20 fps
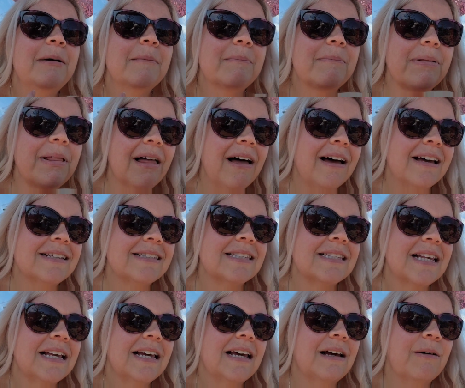
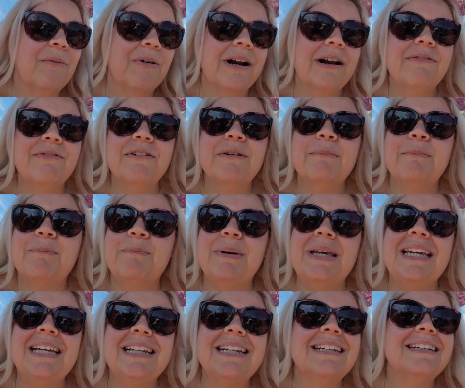Plus, whatever
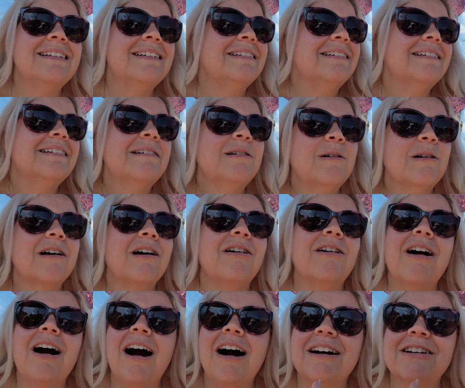bean
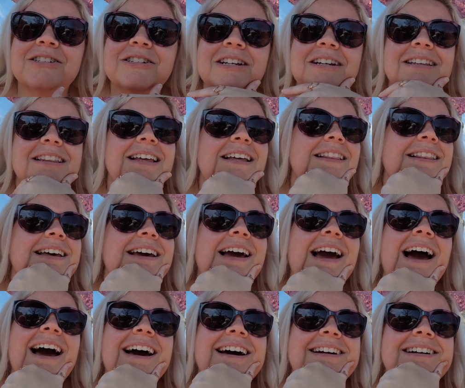concoction that they
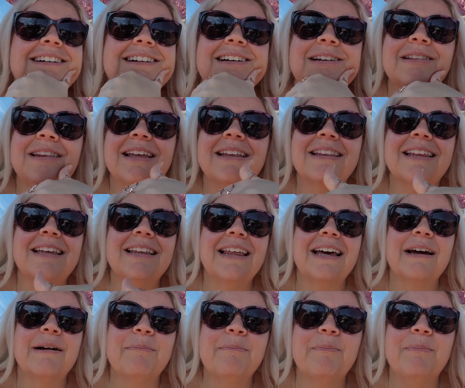had
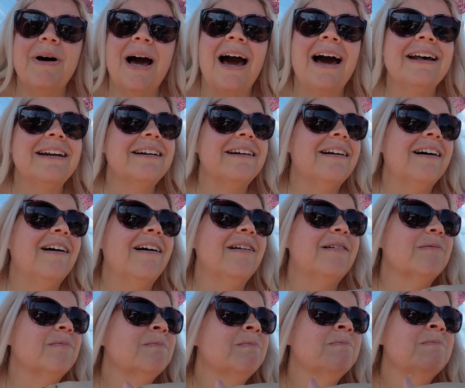like had it on.